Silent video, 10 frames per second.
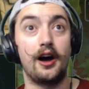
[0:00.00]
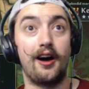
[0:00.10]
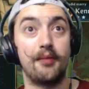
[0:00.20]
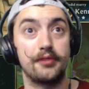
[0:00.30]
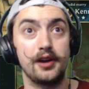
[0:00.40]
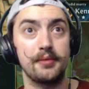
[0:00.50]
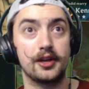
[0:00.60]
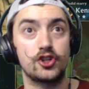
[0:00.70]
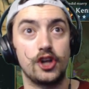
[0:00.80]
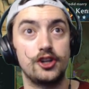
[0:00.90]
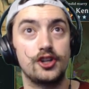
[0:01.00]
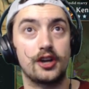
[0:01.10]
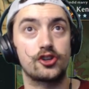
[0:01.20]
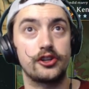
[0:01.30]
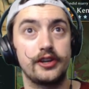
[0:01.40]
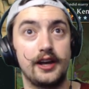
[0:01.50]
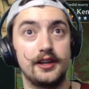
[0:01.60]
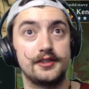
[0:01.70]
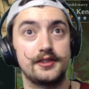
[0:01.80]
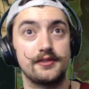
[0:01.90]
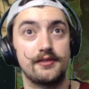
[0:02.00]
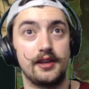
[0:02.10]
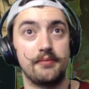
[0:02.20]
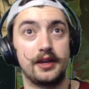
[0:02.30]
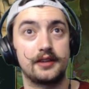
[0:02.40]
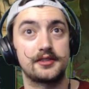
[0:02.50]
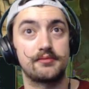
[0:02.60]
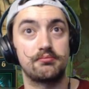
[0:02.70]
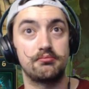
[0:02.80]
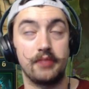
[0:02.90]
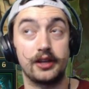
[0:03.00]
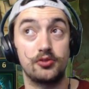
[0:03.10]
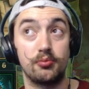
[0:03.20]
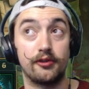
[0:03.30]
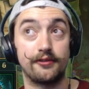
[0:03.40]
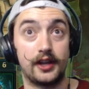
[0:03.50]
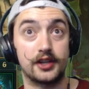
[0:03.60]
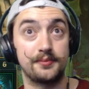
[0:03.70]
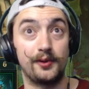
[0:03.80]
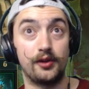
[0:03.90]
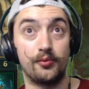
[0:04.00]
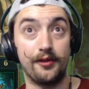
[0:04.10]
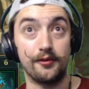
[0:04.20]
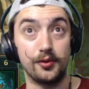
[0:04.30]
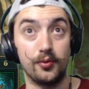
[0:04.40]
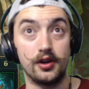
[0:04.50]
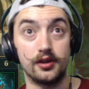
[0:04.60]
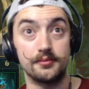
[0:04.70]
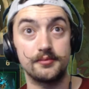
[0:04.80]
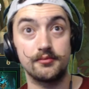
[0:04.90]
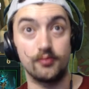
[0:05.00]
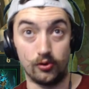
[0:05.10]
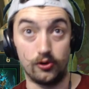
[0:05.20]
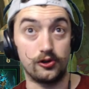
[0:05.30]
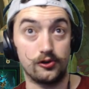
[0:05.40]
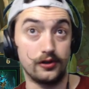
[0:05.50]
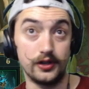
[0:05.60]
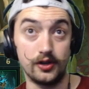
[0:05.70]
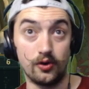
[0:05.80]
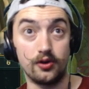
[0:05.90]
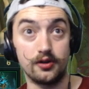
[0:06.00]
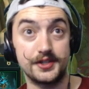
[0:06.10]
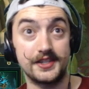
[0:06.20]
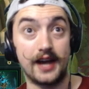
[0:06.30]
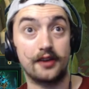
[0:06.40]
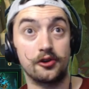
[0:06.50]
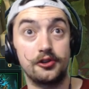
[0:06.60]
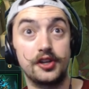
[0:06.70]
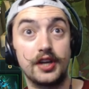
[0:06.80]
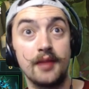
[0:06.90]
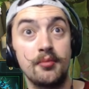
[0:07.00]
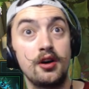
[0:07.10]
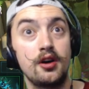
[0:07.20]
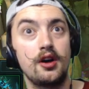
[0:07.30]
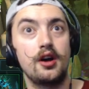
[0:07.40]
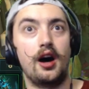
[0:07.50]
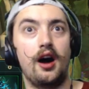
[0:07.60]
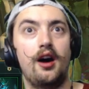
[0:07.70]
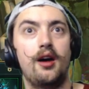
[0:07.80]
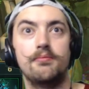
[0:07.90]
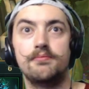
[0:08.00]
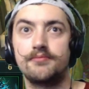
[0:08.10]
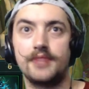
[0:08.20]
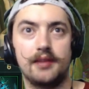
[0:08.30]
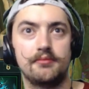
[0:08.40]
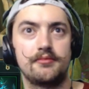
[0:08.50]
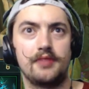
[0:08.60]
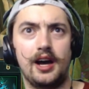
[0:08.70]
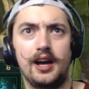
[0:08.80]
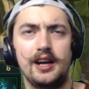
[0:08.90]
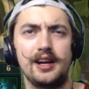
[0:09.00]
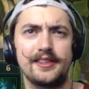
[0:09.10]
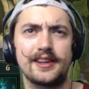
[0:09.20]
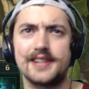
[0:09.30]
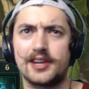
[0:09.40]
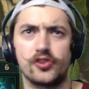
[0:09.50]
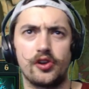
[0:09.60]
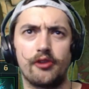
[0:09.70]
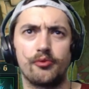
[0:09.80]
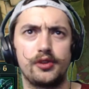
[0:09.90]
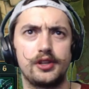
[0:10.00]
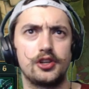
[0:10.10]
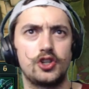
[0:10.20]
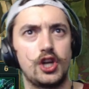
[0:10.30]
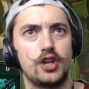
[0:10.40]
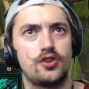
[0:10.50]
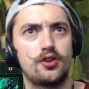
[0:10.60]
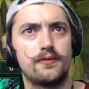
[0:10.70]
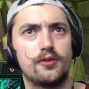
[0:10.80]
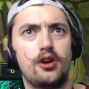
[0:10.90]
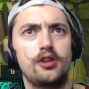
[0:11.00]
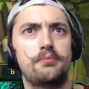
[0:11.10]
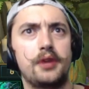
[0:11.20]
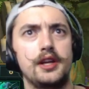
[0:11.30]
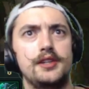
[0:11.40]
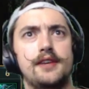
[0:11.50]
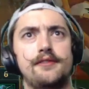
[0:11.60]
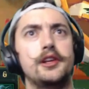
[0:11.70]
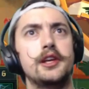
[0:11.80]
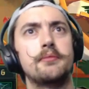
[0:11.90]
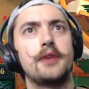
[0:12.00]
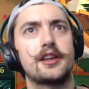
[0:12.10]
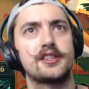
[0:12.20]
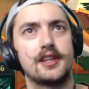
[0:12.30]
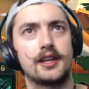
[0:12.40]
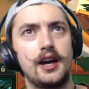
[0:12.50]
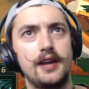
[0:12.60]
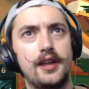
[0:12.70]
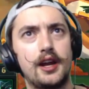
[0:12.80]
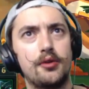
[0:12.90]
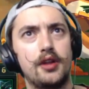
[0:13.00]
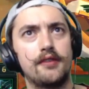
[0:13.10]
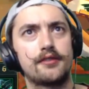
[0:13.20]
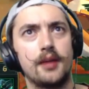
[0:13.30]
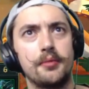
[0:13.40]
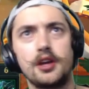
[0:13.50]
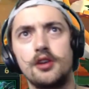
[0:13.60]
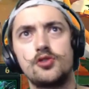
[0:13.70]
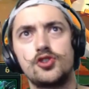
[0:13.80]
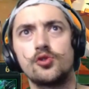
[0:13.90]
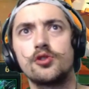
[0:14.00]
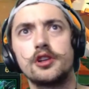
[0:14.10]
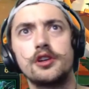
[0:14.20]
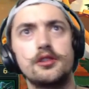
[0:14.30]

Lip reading: pretty big change actually, as it makes you more flexible in whether you want to roll early or sack early game. Yeah, I think it's actually a really good change overall, but it definitely impacts the guide that I will have coming out shortly.